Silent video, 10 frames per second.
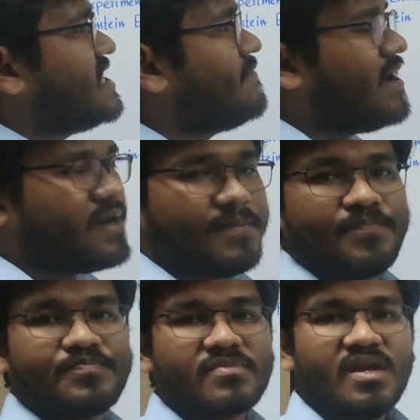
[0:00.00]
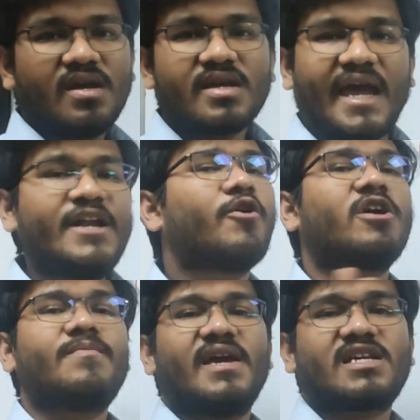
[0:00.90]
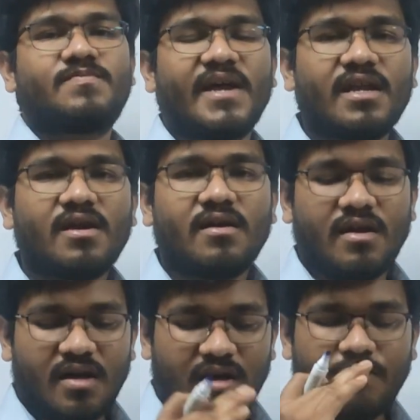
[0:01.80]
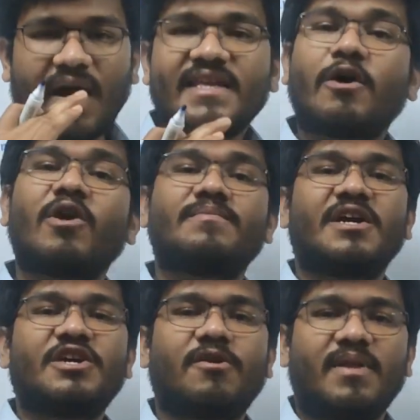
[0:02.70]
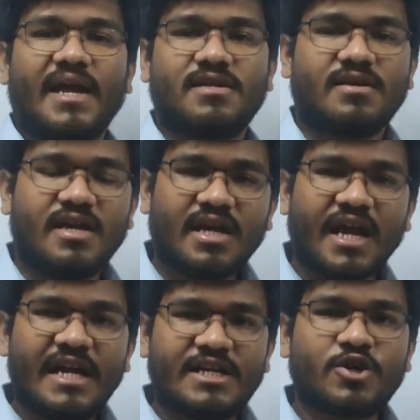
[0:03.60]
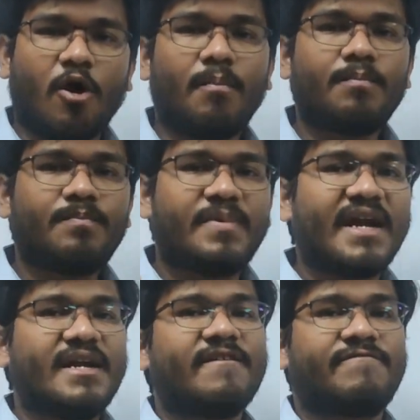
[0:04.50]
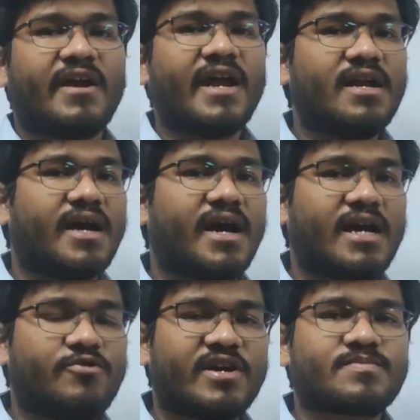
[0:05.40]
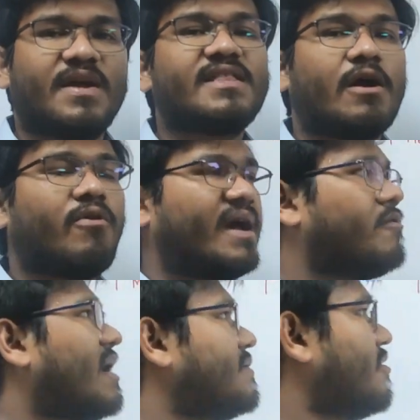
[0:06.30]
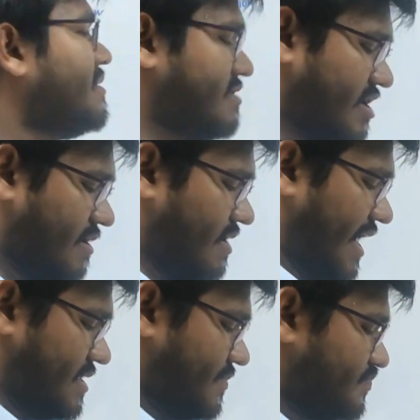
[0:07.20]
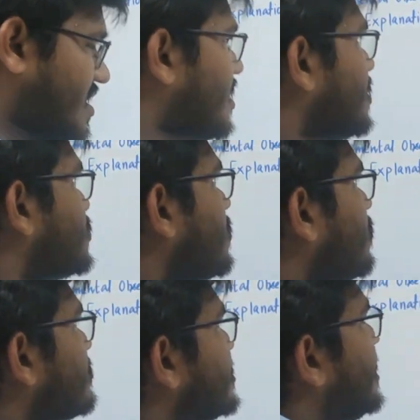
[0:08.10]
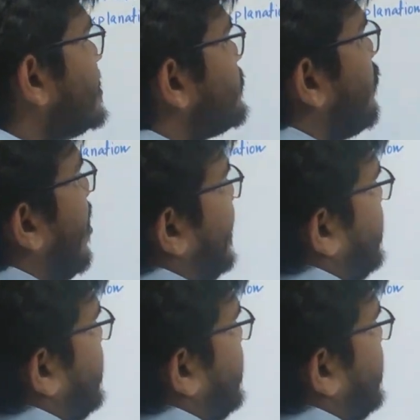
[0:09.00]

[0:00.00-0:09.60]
effect cannot be explained by the wave theory of light. It completely failed to explain the wave theory of light. So question is why?